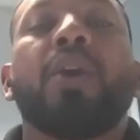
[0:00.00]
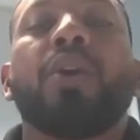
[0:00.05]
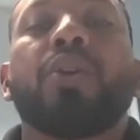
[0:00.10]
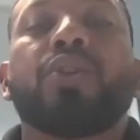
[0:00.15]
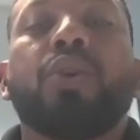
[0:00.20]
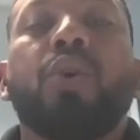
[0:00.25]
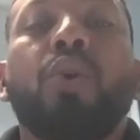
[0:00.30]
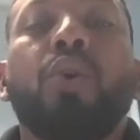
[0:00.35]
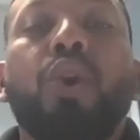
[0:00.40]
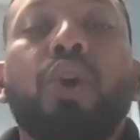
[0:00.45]

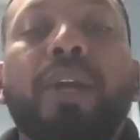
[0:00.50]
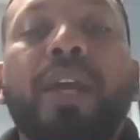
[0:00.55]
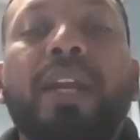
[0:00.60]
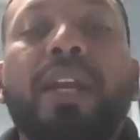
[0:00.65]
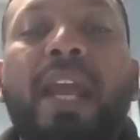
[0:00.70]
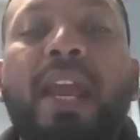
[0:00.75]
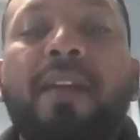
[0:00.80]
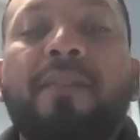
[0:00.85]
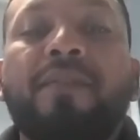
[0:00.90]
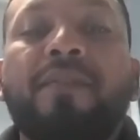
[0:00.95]
So look at
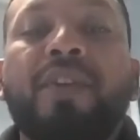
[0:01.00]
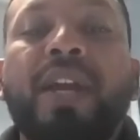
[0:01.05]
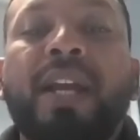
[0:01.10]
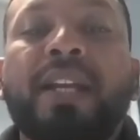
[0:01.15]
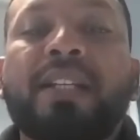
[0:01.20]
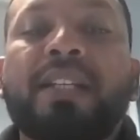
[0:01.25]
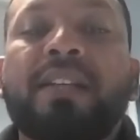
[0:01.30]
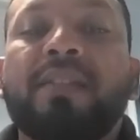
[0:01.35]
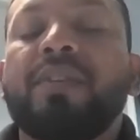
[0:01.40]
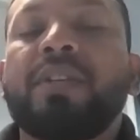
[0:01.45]
every
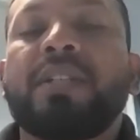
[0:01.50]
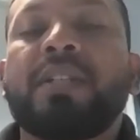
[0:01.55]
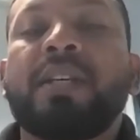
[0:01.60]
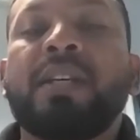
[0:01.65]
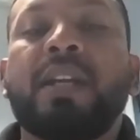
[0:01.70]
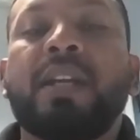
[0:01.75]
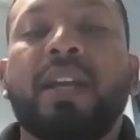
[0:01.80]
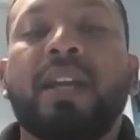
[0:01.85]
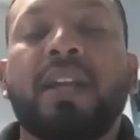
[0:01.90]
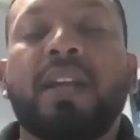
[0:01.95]

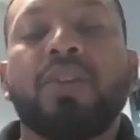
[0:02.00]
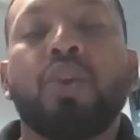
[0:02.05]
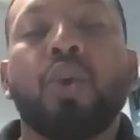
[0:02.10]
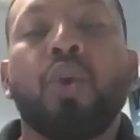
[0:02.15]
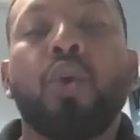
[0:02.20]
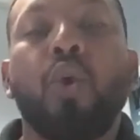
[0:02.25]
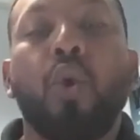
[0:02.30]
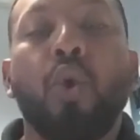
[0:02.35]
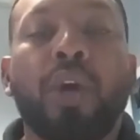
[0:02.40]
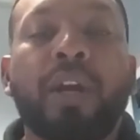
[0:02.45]
activity in
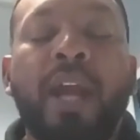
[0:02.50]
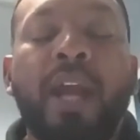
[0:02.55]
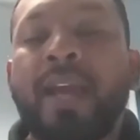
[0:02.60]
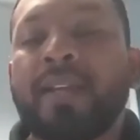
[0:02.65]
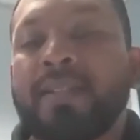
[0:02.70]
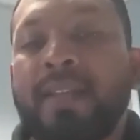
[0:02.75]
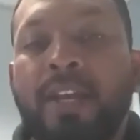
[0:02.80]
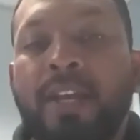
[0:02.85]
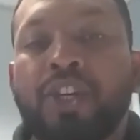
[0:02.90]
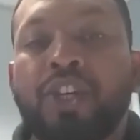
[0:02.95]
your
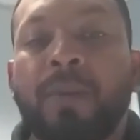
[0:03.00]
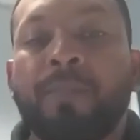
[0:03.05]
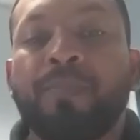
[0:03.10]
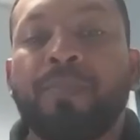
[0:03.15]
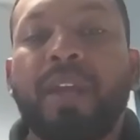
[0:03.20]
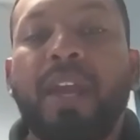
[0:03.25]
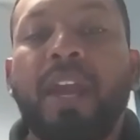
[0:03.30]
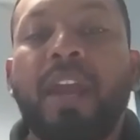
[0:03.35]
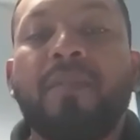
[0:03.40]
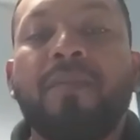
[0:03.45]
organization,
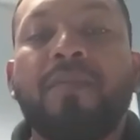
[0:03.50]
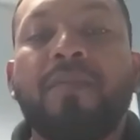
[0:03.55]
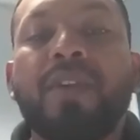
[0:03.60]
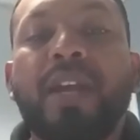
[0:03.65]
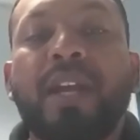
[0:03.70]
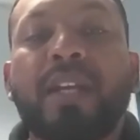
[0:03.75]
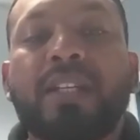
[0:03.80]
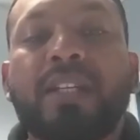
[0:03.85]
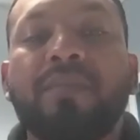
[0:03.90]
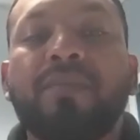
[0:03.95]
every
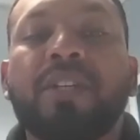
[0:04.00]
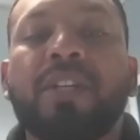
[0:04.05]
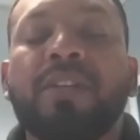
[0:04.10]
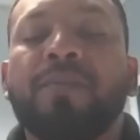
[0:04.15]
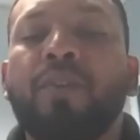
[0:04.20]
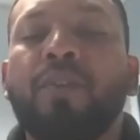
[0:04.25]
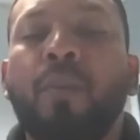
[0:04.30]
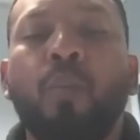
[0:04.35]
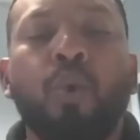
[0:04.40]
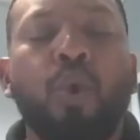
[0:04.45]
activity
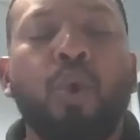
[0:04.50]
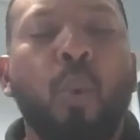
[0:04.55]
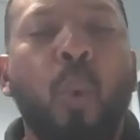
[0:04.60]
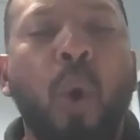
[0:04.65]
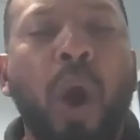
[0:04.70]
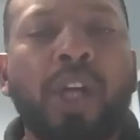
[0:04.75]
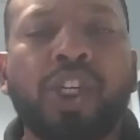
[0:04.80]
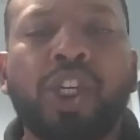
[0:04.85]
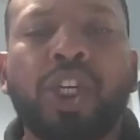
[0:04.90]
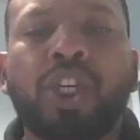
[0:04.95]
from
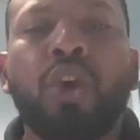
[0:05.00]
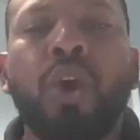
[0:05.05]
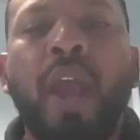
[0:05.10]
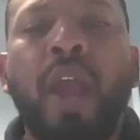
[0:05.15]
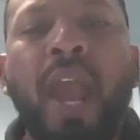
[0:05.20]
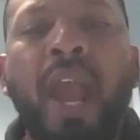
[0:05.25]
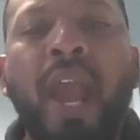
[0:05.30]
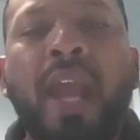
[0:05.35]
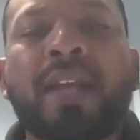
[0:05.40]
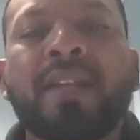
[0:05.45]
washing your
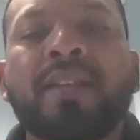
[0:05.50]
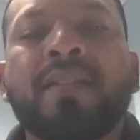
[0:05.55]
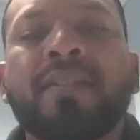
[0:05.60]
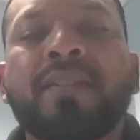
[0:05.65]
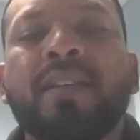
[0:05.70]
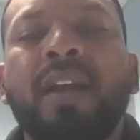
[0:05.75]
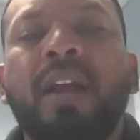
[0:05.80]
hands